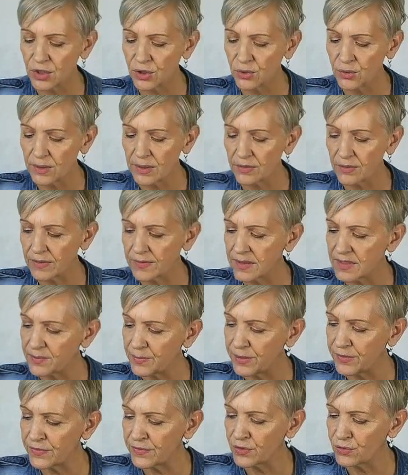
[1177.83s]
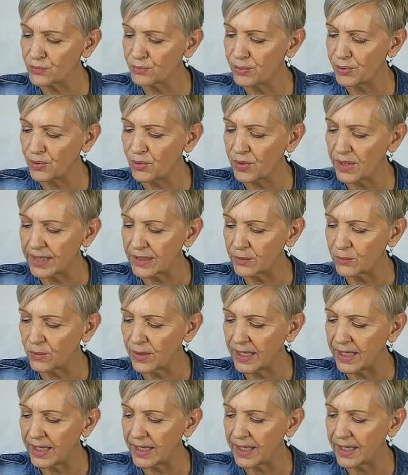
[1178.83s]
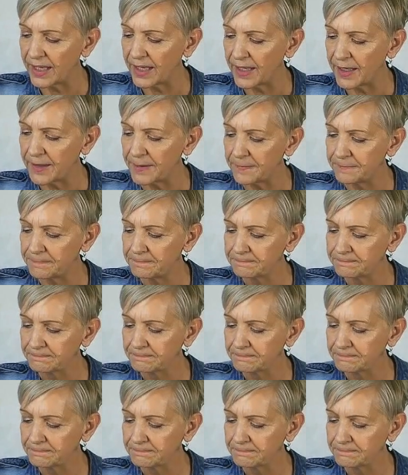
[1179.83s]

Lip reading: you are at this pivotal point where